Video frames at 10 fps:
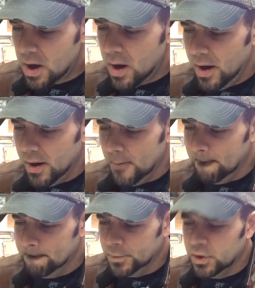Um,
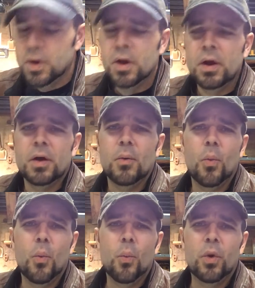
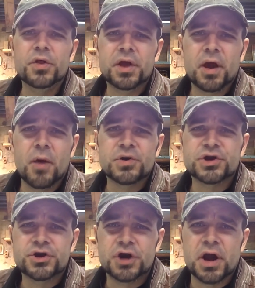One thing I would
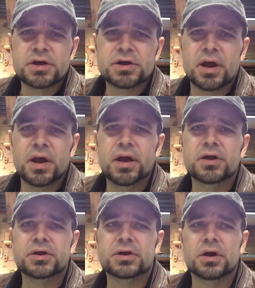suggest
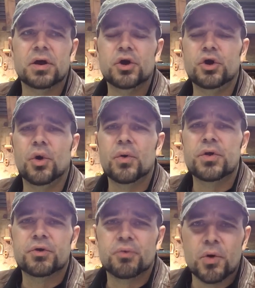is go to the
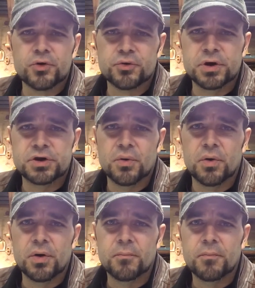grocery store.
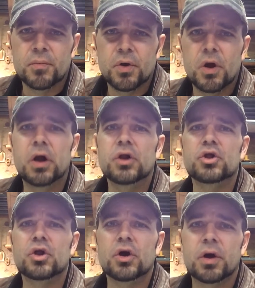
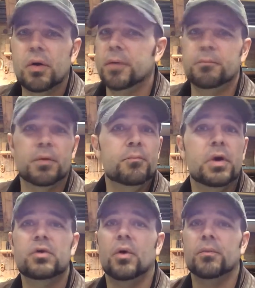Look,
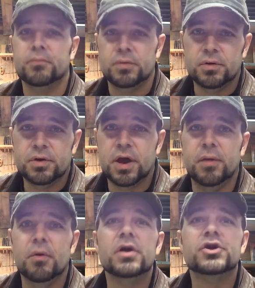no, okay,
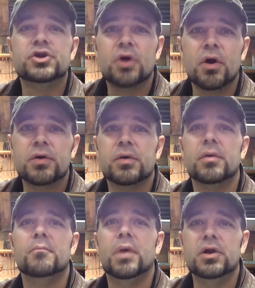start
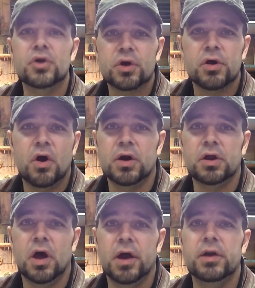by looking
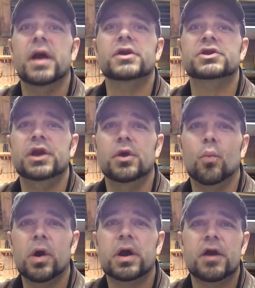online and seeing
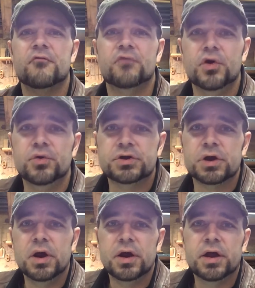what kind of foods
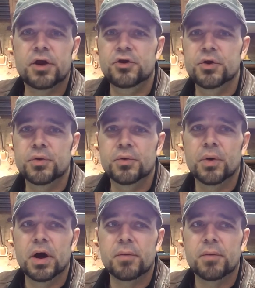can you,